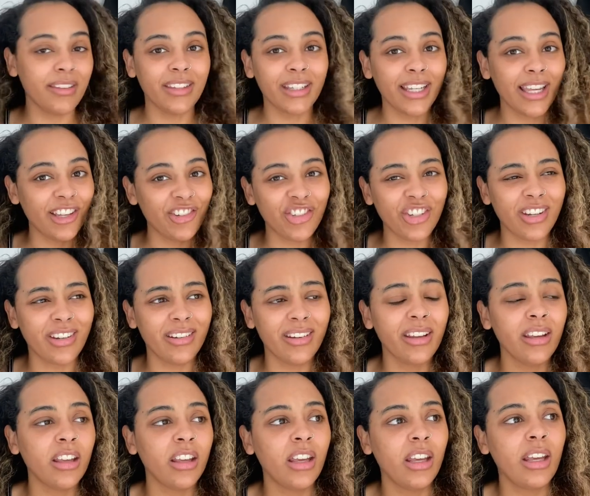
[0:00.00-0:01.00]
the kitchen
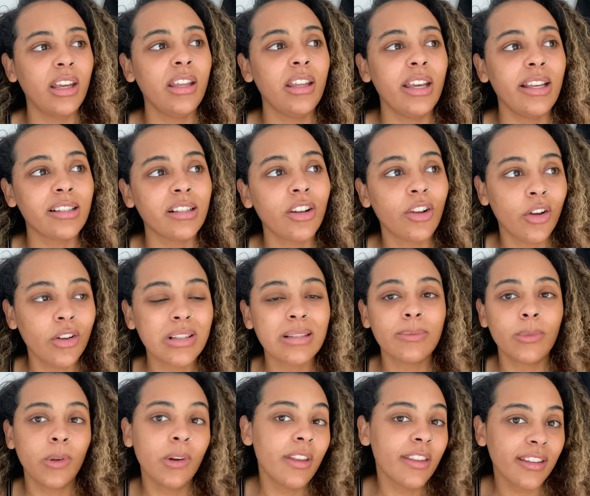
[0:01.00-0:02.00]
is a lot
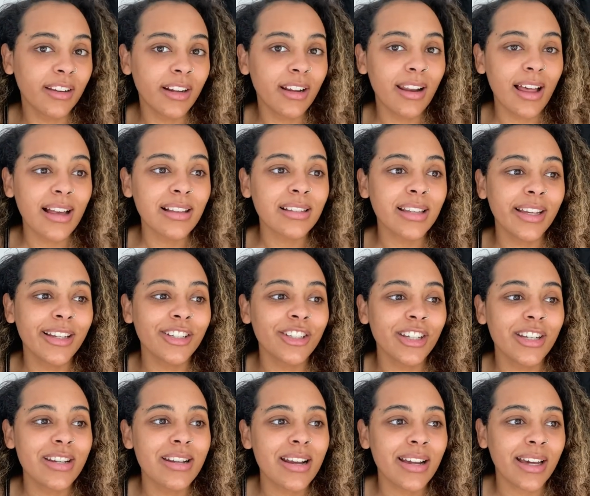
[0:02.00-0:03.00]
smaller than our last
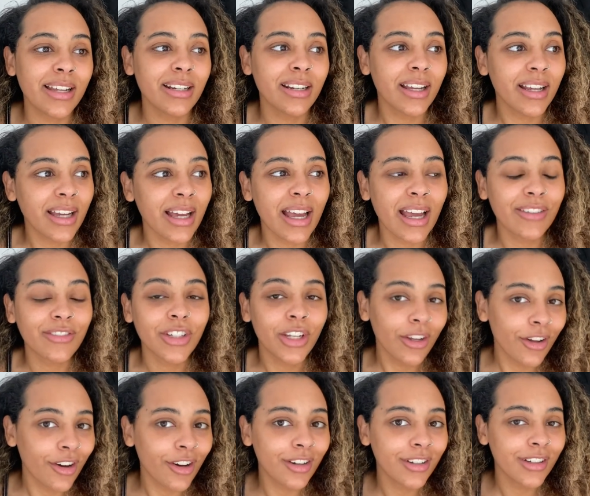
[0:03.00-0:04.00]
kitchen and like i have a
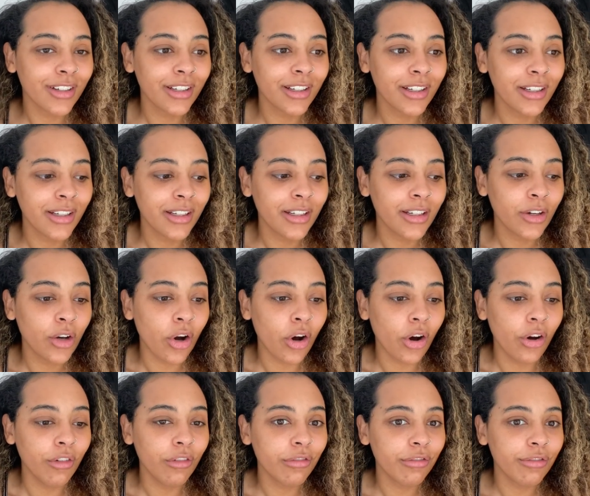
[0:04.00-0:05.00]
lot
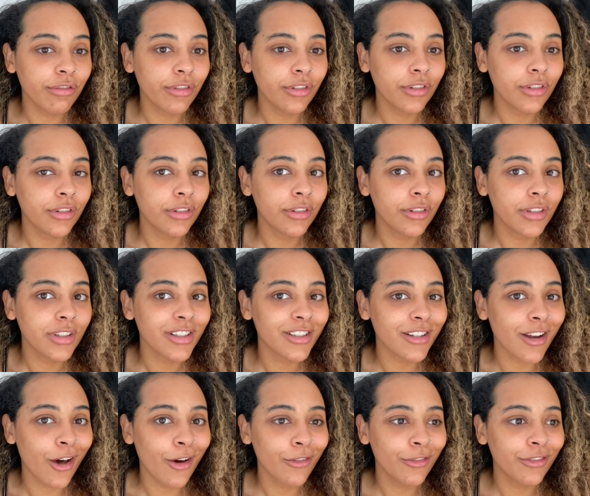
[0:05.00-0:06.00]
of
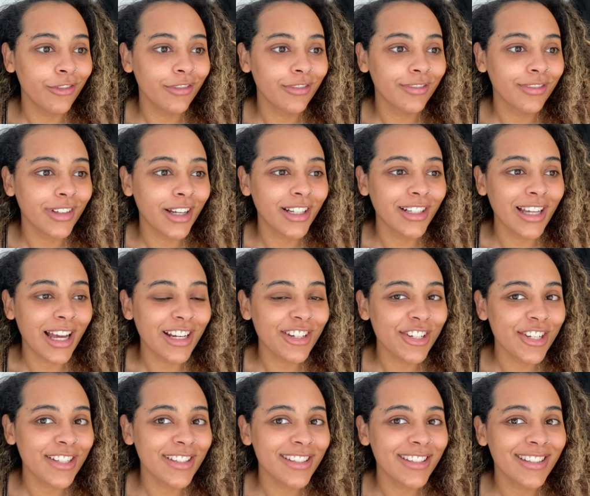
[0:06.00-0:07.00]
stuff and
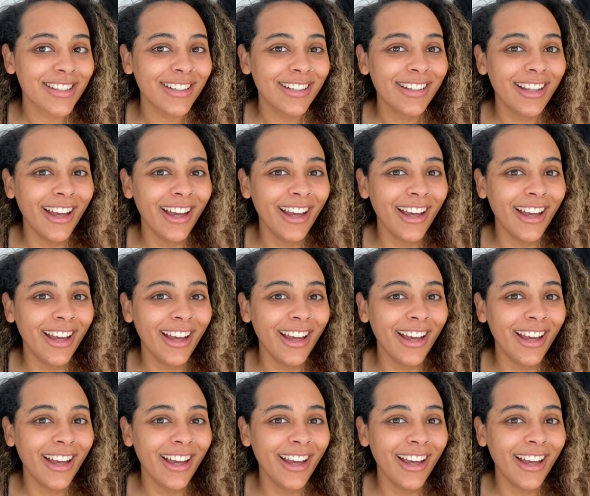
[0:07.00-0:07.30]
gadgets and